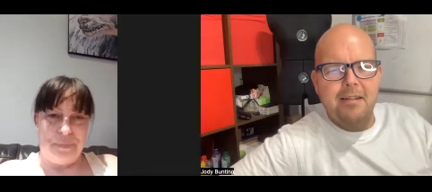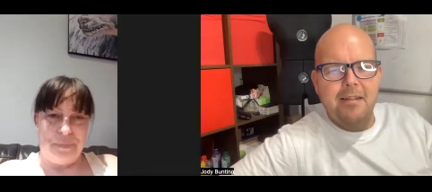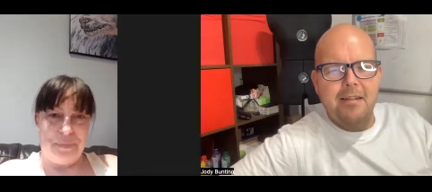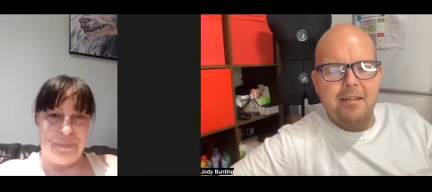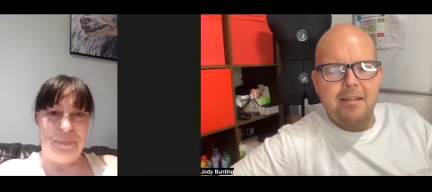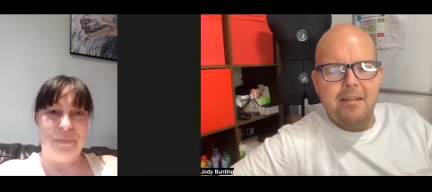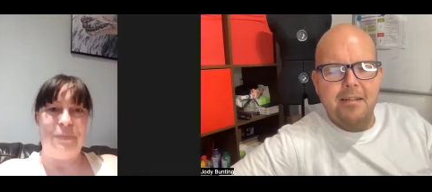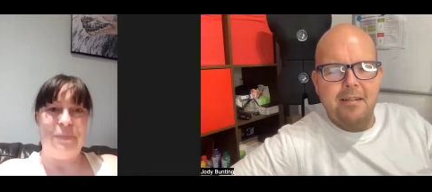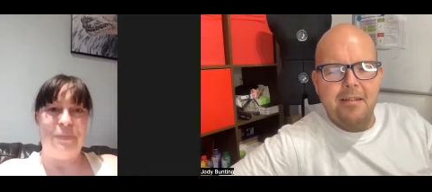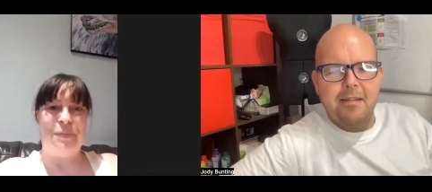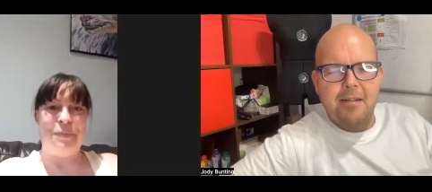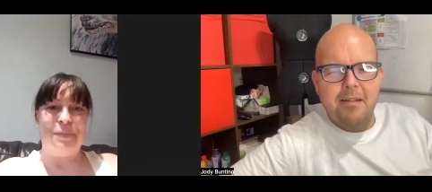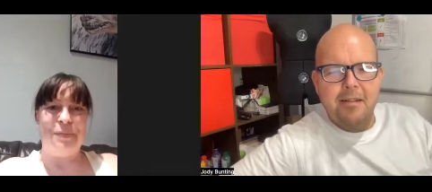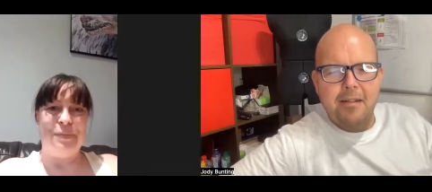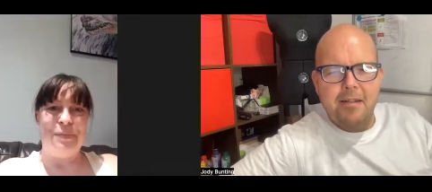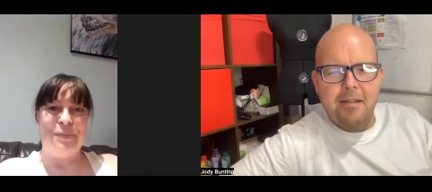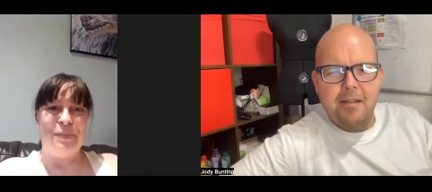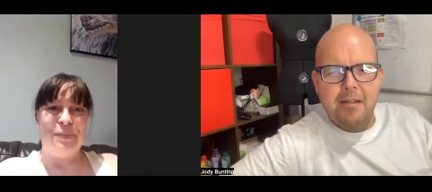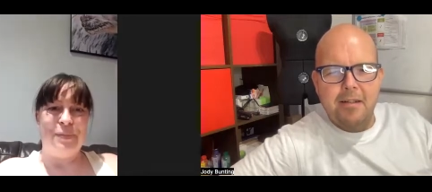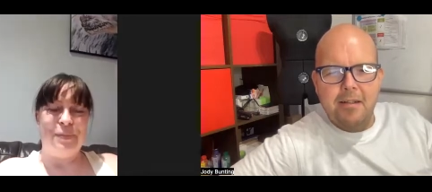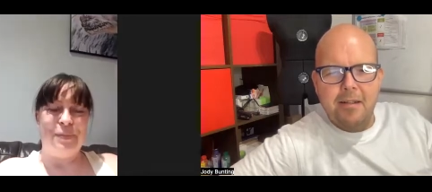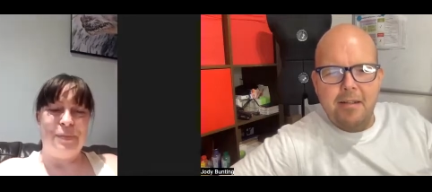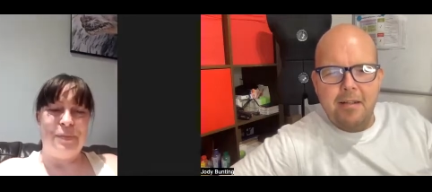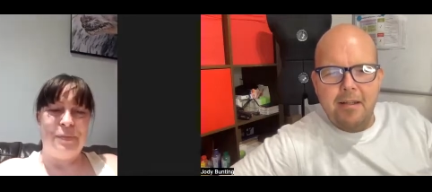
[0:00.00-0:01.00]
Speaker 1: Mm.
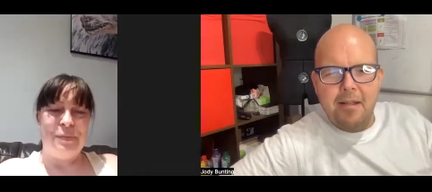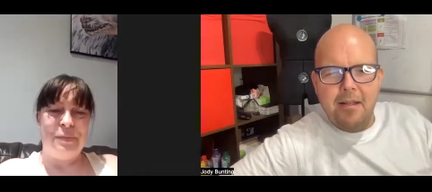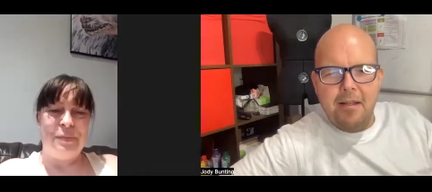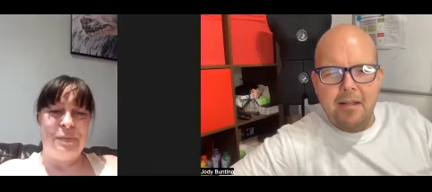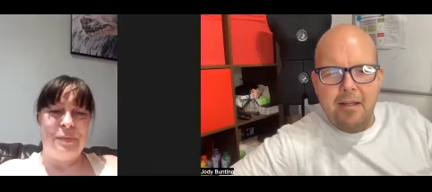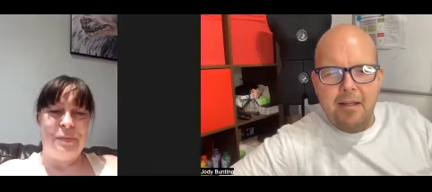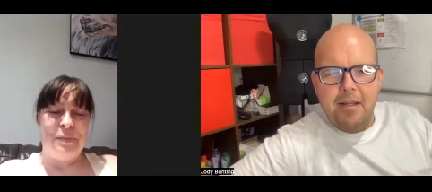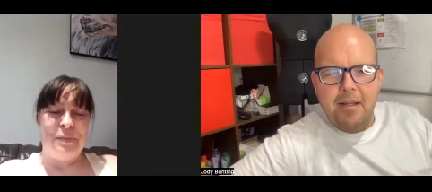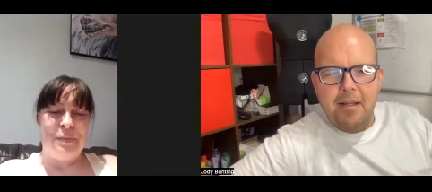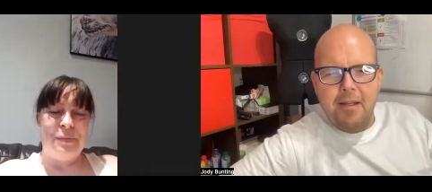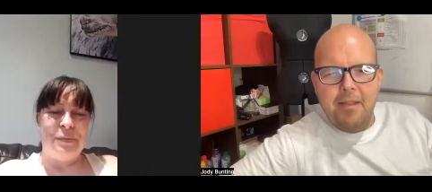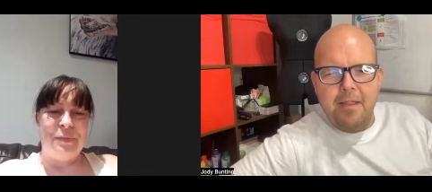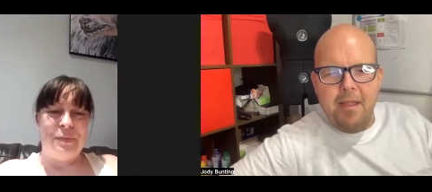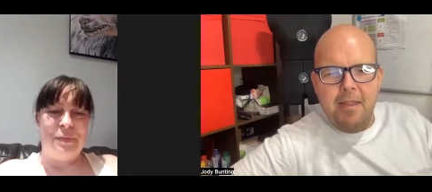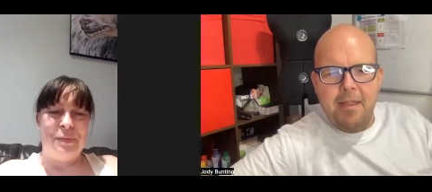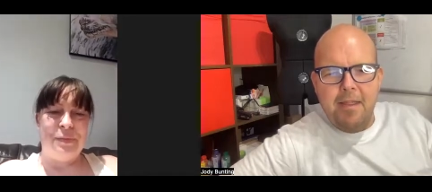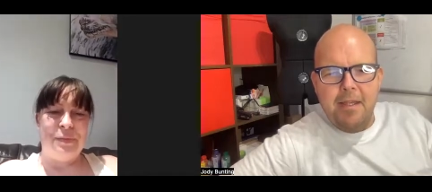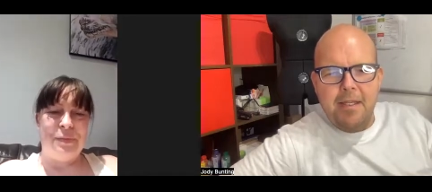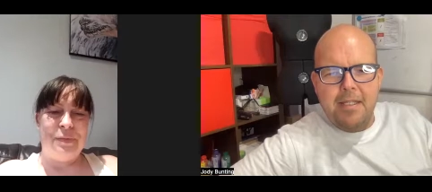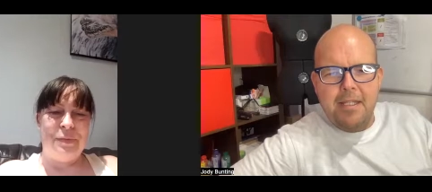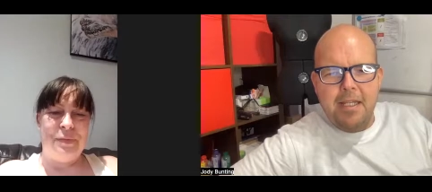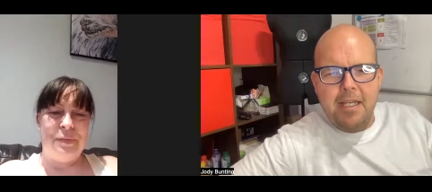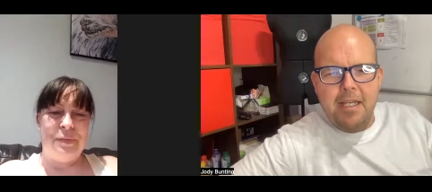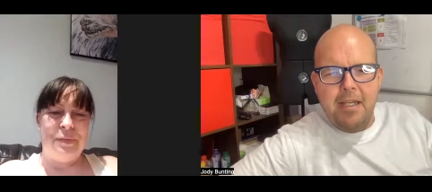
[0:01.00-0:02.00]
Uh, then
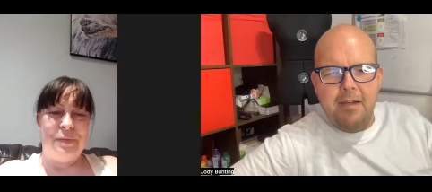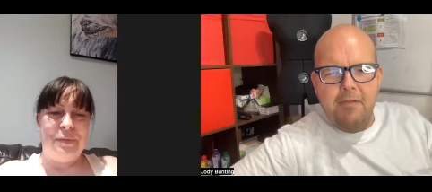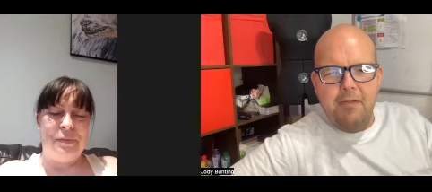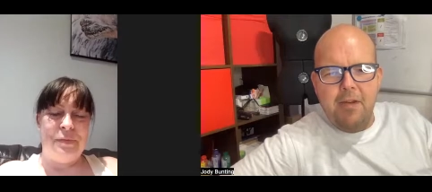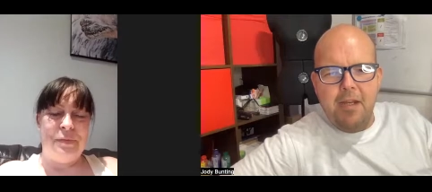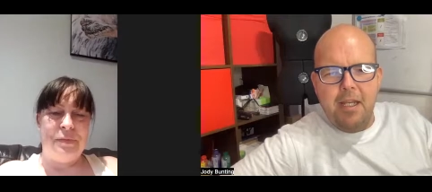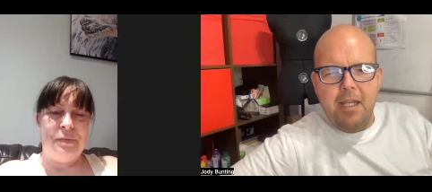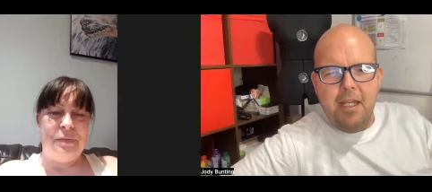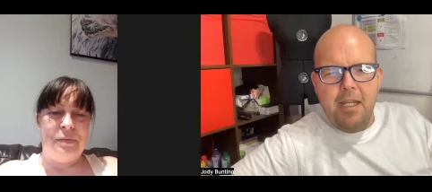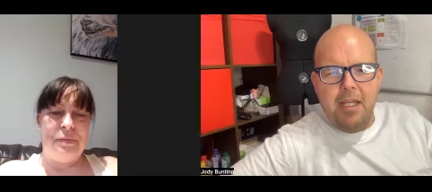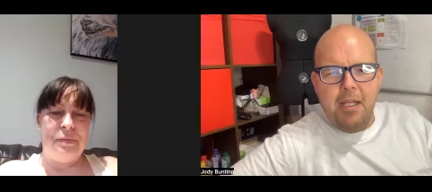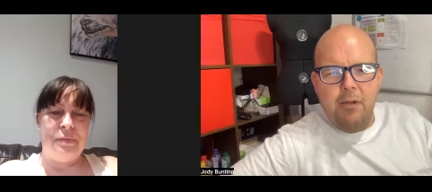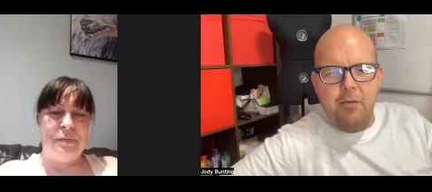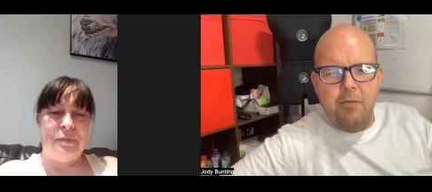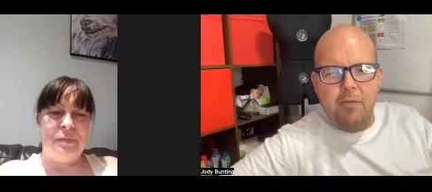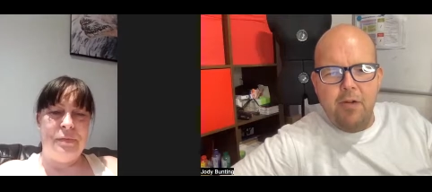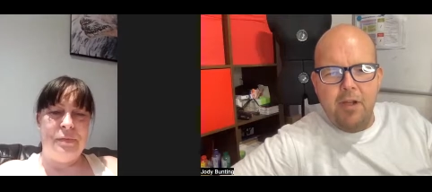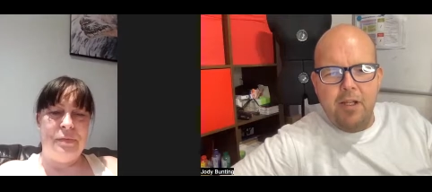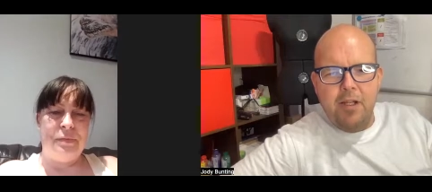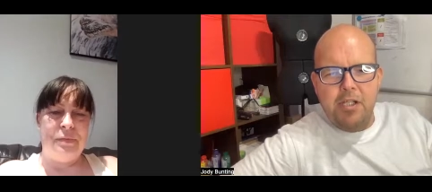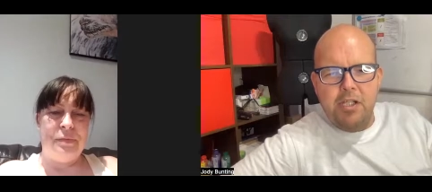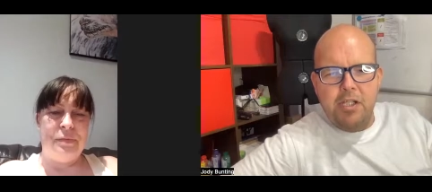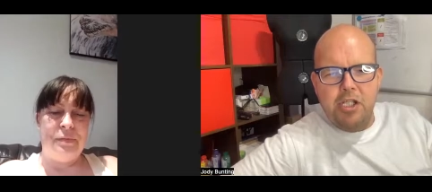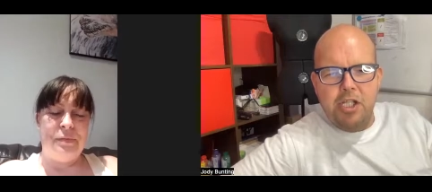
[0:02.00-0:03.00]
this evening you've
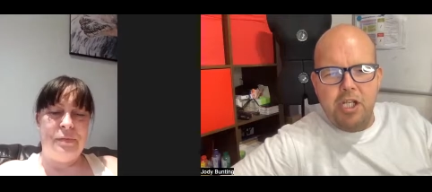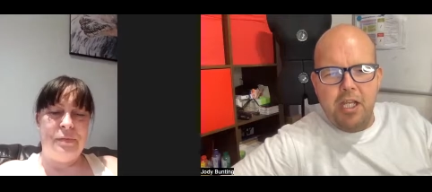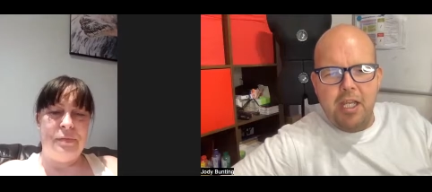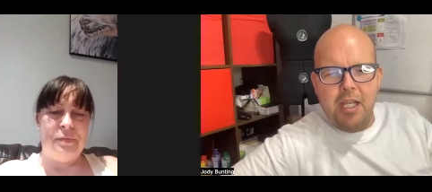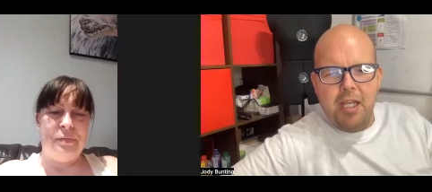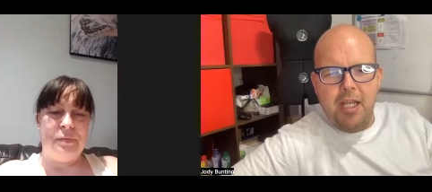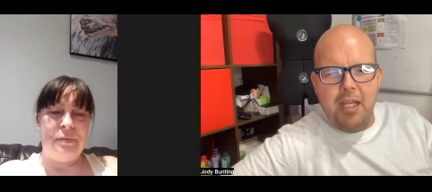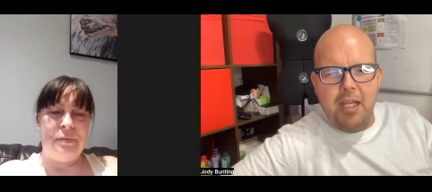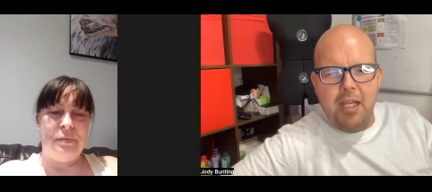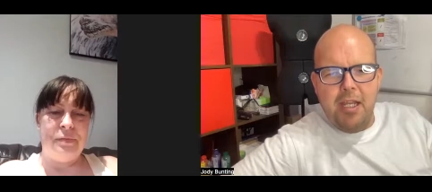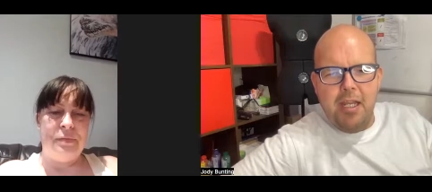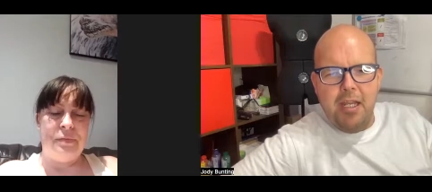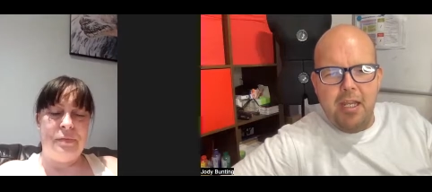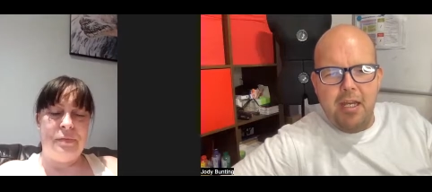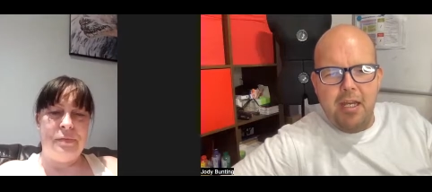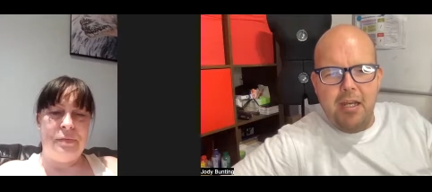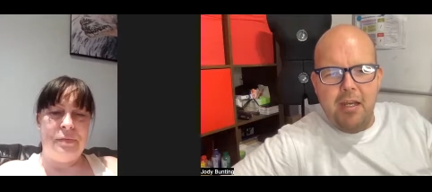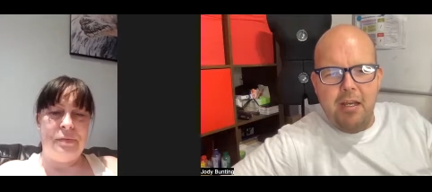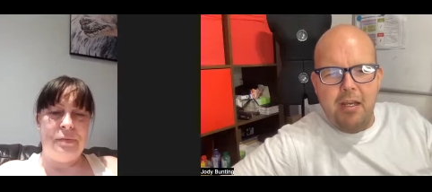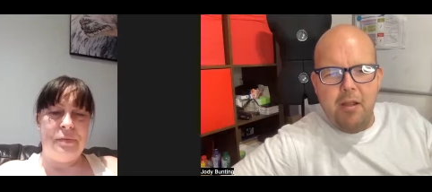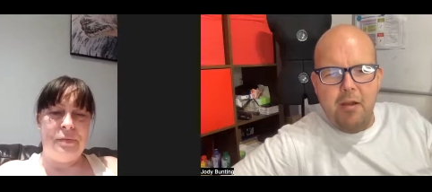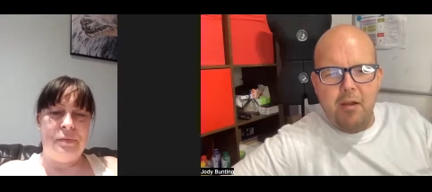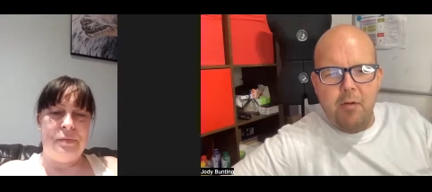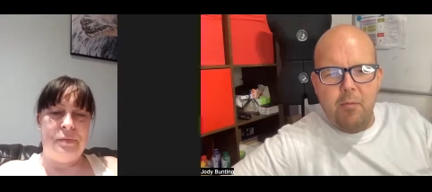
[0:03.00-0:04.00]
had
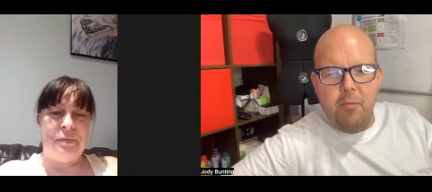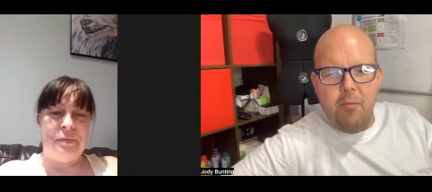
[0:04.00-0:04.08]
chicken